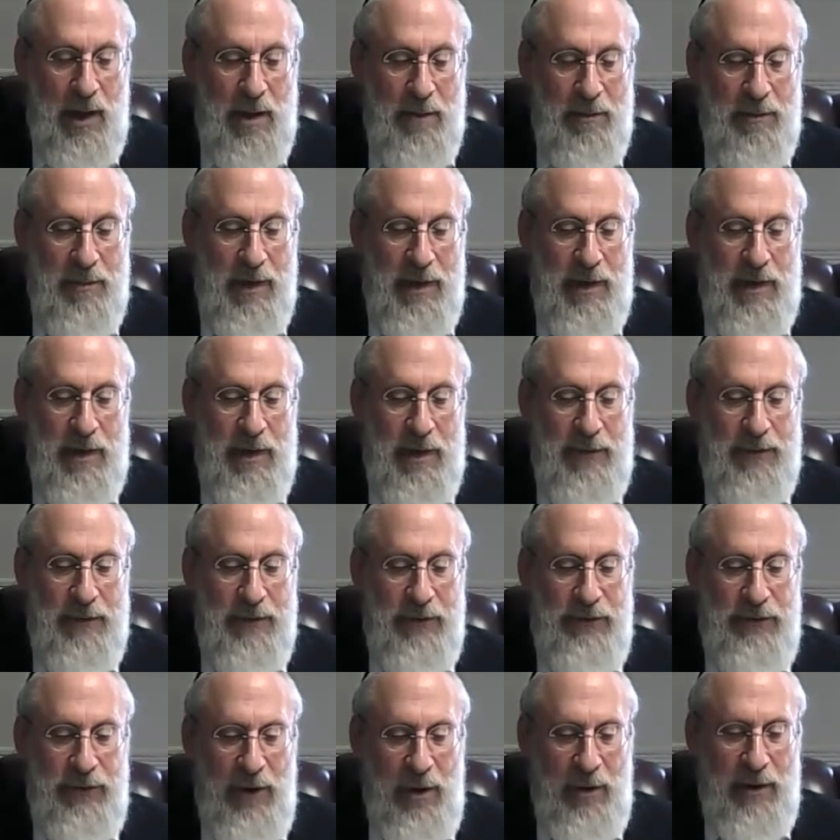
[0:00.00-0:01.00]
But even
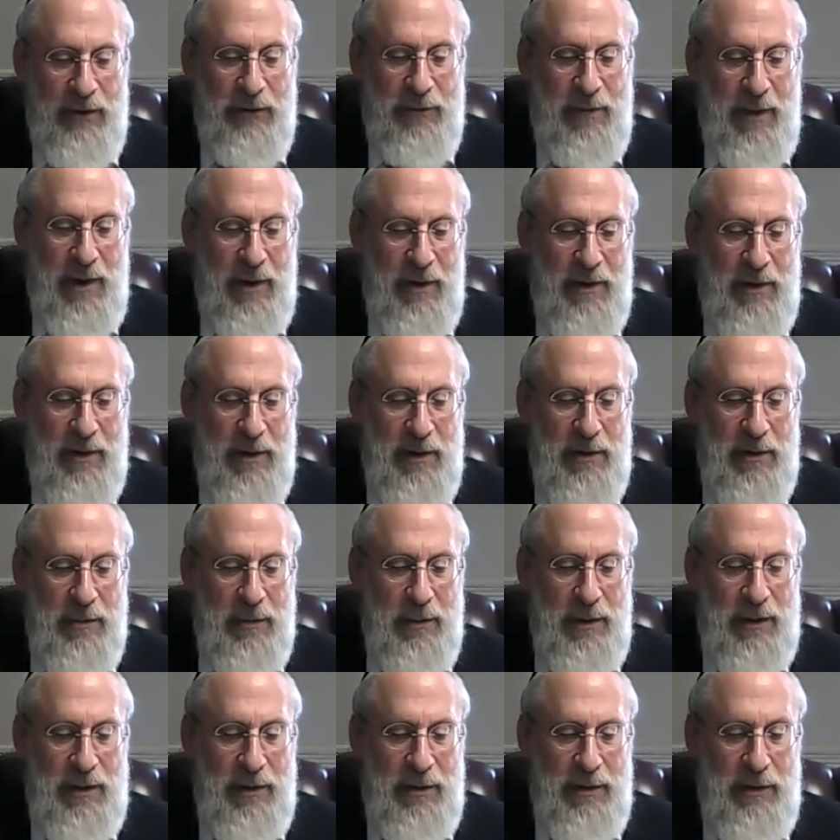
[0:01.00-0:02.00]
so, it's better that
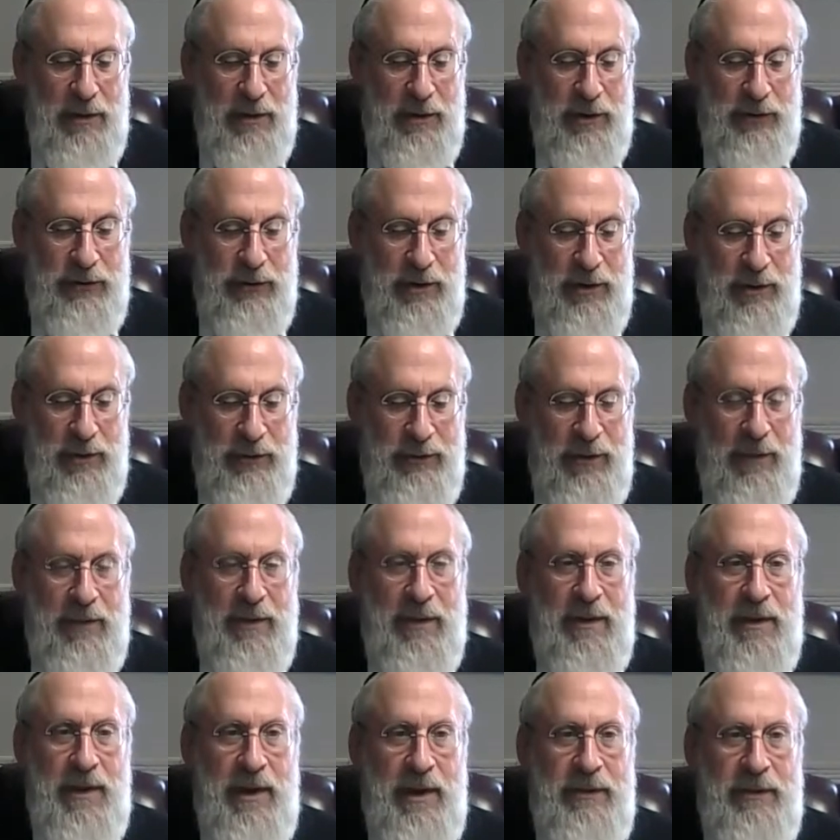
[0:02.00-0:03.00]
when you should do
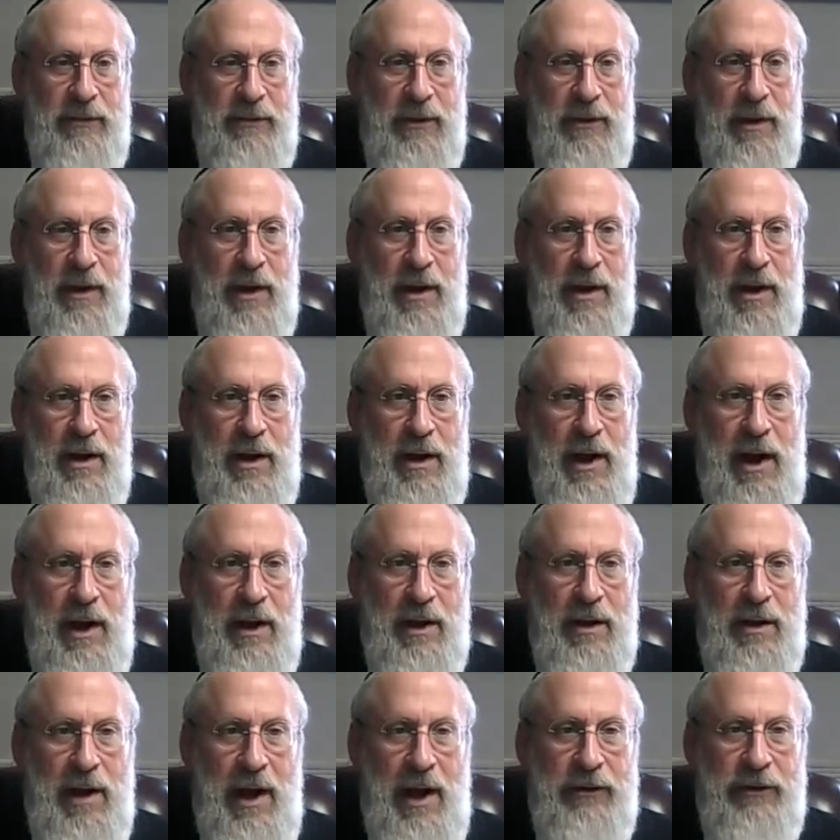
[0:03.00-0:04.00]
something that's
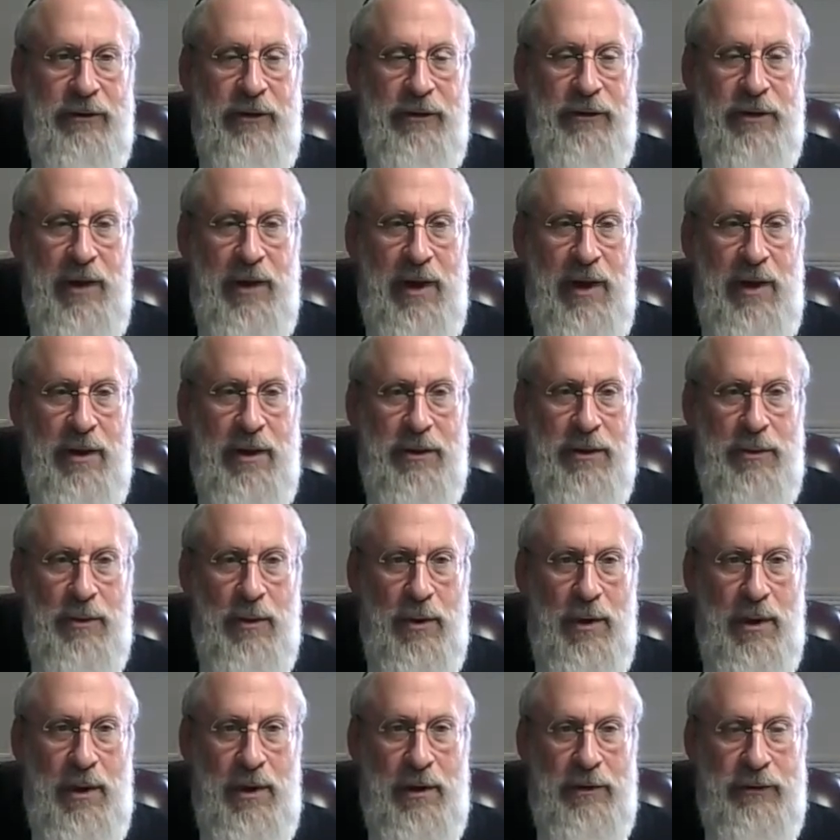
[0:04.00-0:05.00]
not just
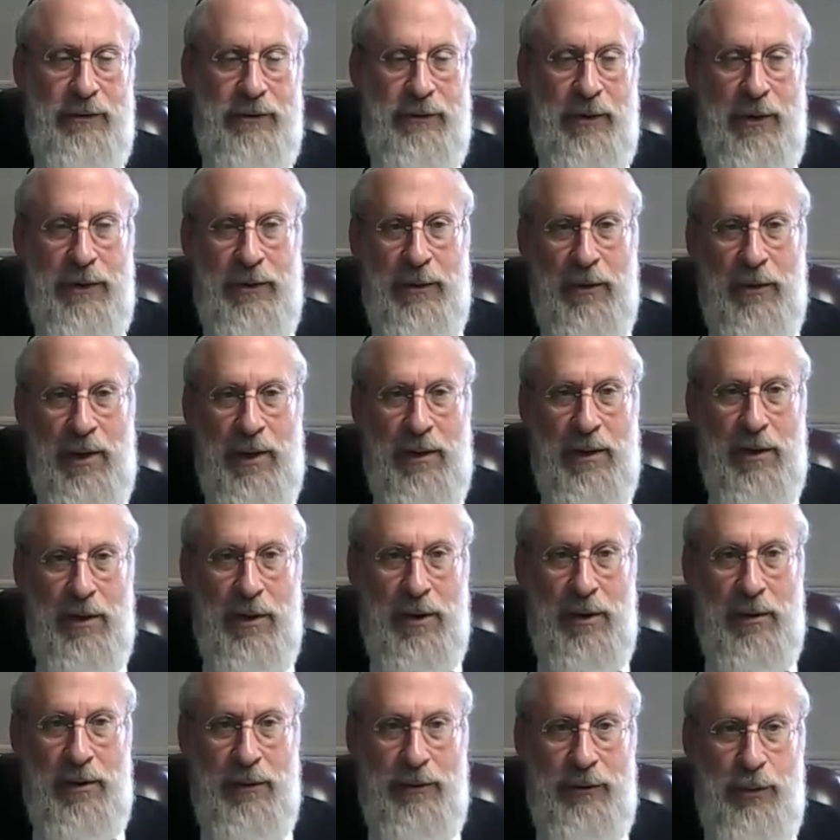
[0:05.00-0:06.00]
throwing a
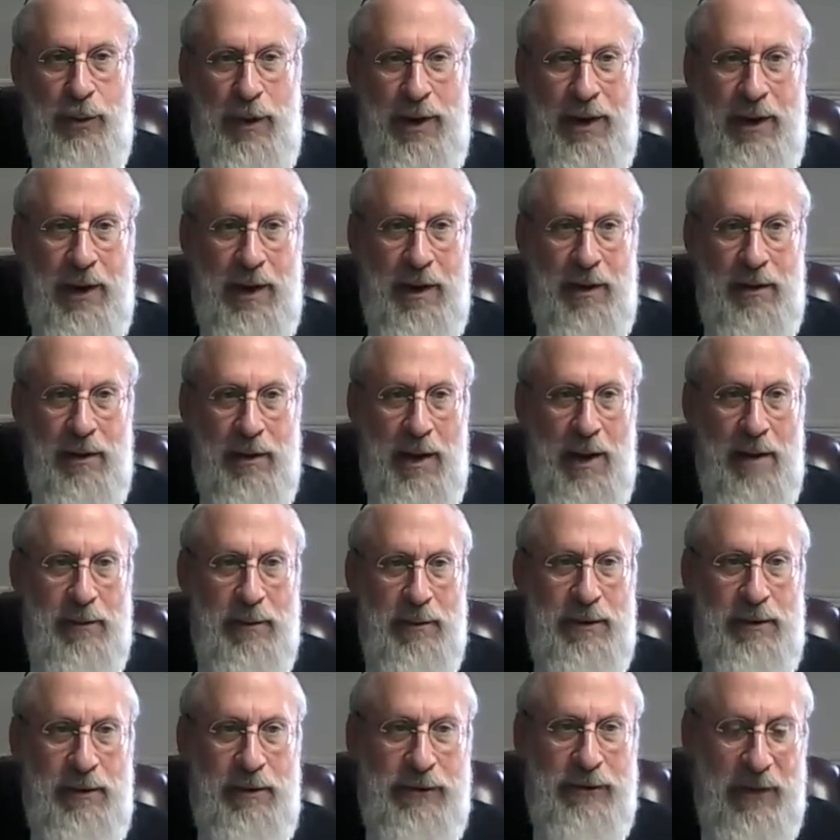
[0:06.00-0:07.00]
little twig in,
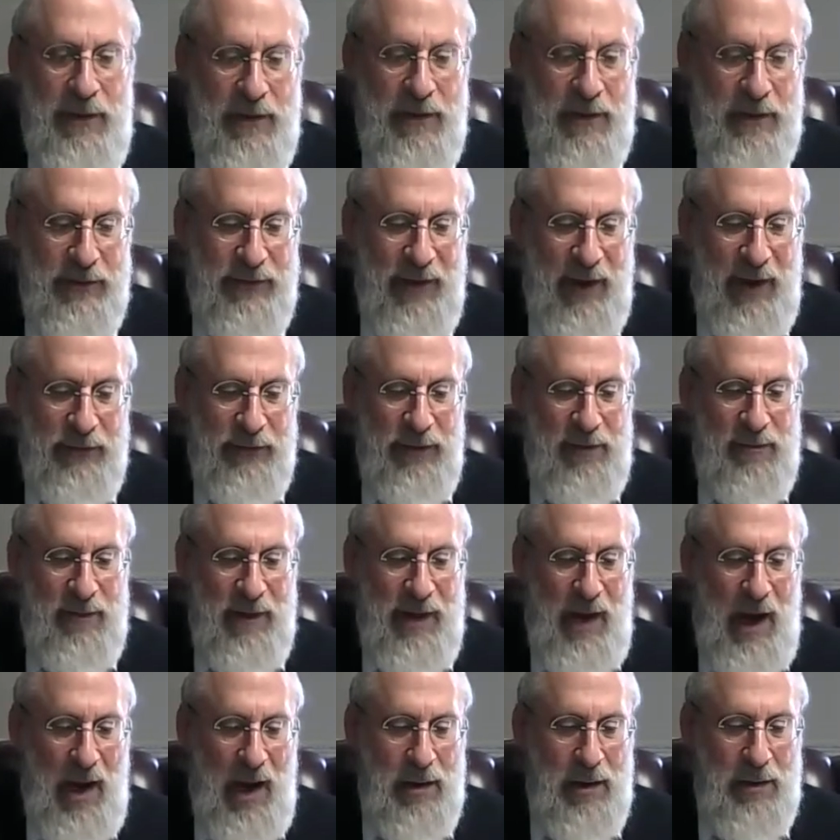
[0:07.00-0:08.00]
but do something that's actually
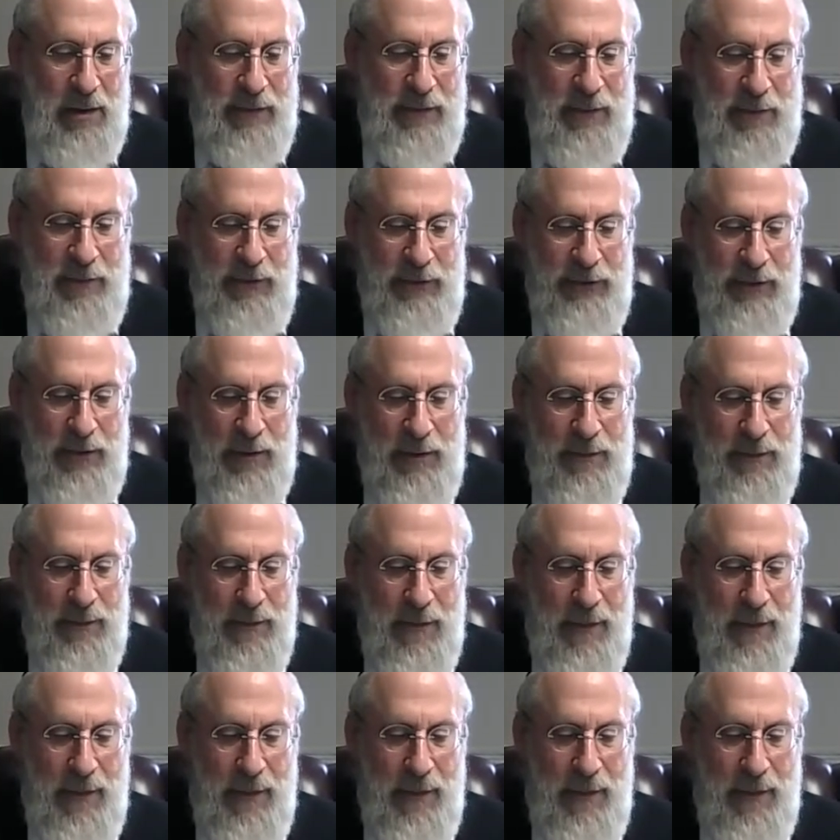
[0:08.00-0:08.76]
makar of the bishul.